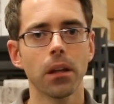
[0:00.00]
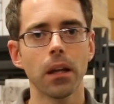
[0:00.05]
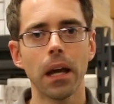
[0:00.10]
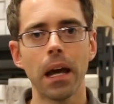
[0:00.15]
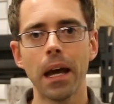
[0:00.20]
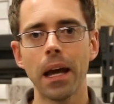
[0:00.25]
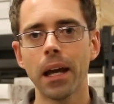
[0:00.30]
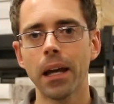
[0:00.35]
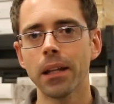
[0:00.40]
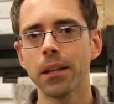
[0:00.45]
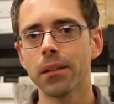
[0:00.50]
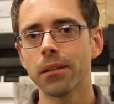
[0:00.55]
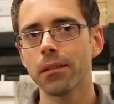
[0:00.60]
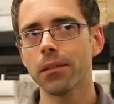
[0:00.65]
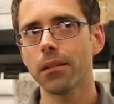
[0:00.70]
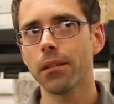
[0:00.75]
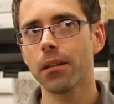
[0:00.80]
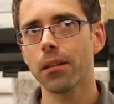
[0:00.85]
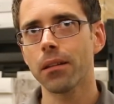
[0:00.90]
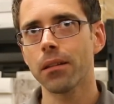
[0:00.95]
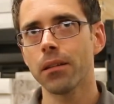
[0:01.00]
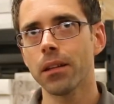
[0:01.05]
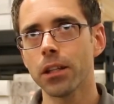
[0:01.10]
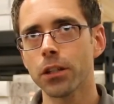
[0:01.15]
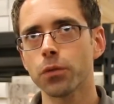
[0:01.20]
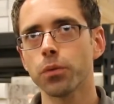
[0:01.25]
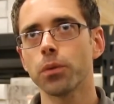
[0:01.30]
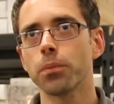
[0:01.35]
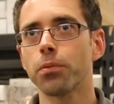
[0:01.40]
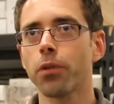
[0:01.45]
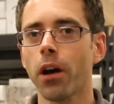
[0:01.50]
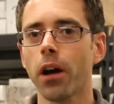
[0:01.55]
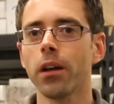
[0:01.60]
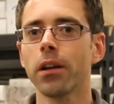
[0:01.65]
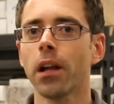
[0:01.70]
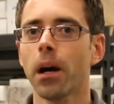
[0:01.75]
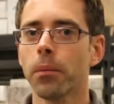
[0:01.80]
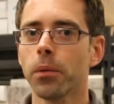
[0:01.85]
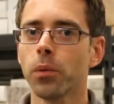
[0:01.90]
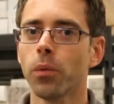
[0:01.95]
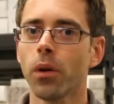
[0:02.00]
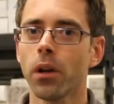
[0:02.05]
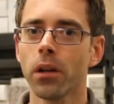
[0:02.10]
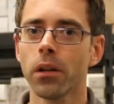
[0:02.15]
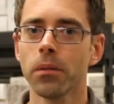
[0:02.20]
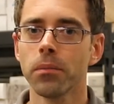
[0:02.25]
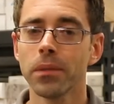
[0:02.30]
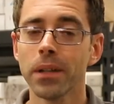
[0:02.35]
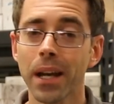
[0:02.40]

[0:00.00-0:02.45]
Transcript: And this would probably not be one of them.